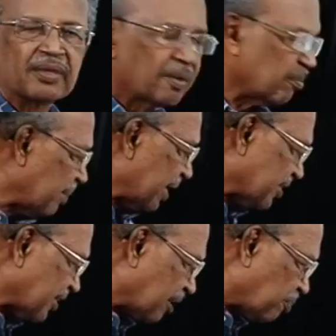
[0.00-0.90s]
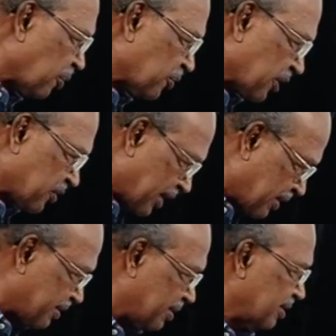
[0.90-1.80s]
Mental
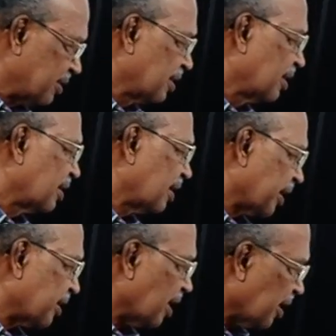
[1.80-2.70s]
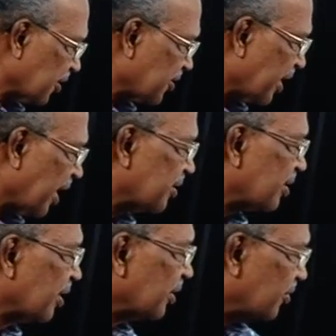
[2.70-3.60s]
processes like understand,
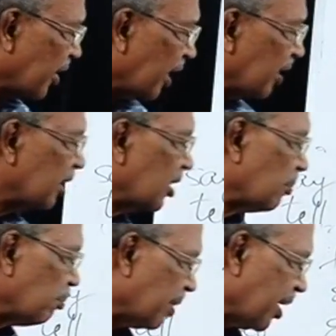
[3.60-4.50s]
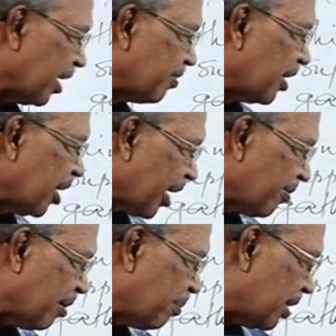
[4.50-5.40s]
think, believe,
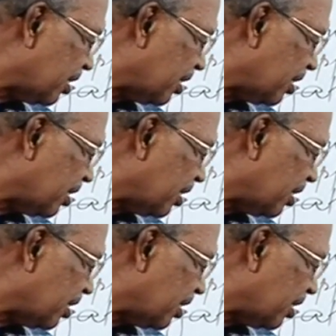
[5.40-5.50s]
remember,